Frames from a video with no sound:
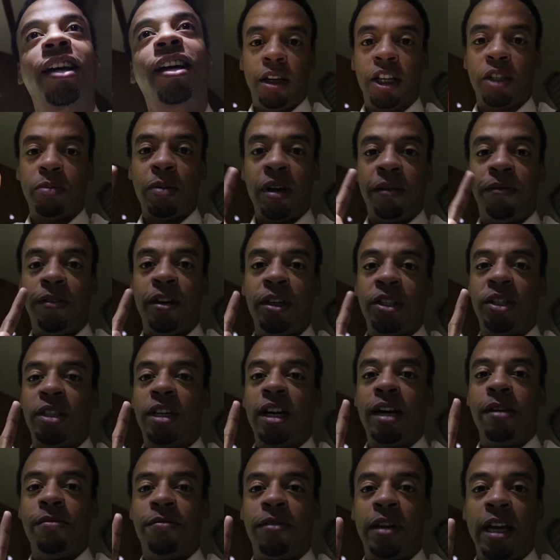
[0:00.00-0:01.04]
It's my first
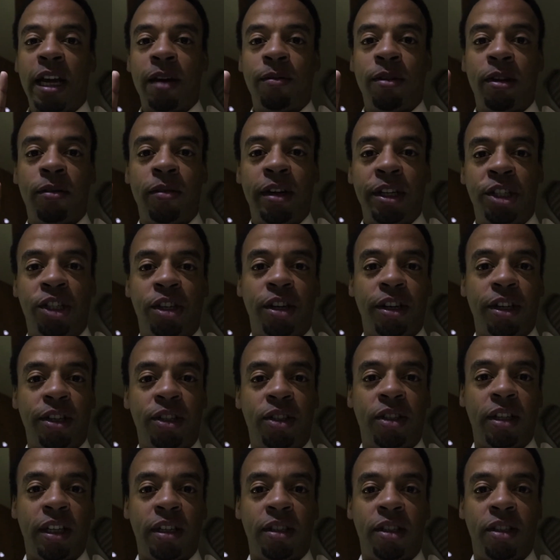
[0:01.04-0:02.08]
time flying with Richard
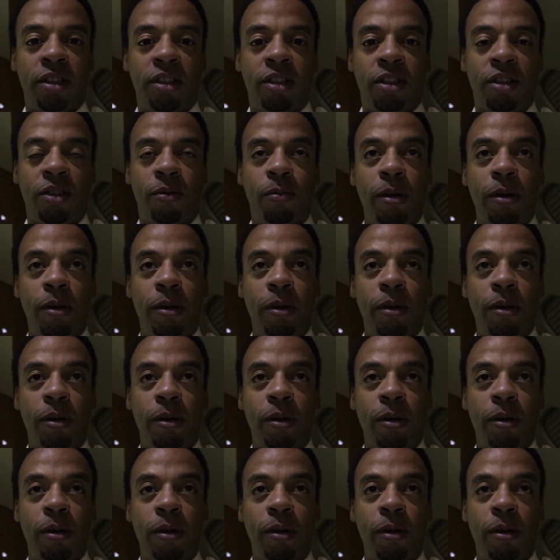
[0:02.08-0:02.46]
since